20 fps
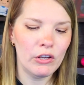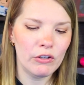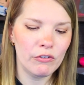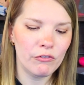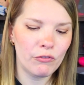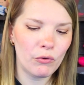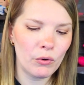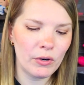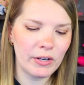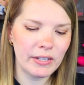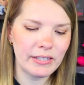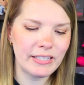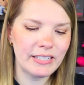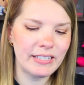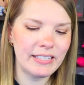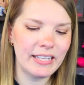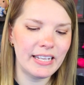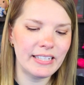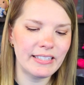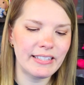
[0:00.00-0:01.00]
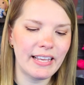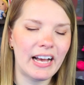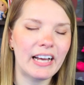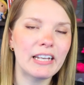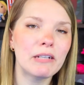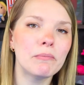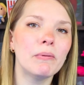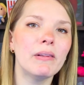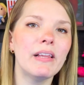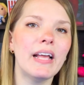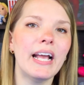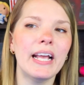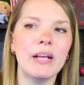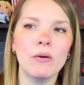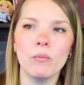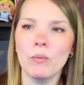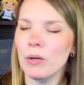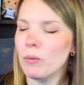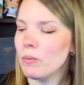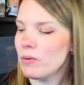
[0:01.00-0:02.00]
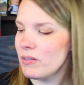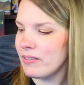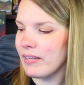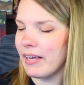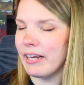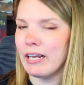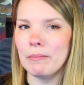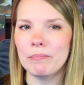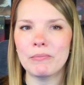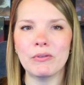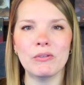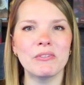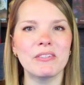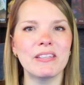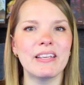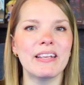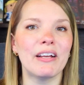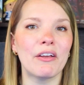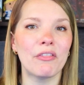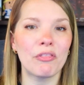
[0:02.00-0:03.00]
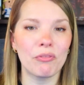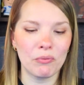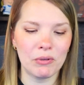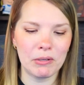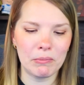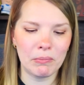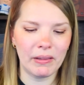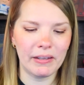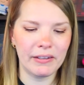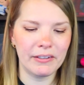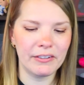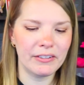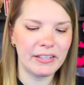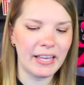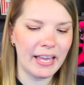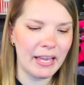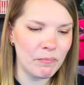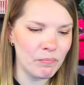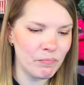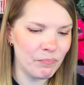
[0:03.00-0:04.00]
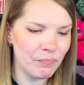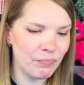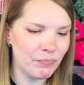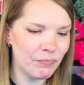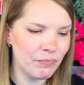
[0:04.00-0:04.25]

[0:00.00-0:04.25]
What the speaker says: For today's How to Play, we will set up using a 3-player game.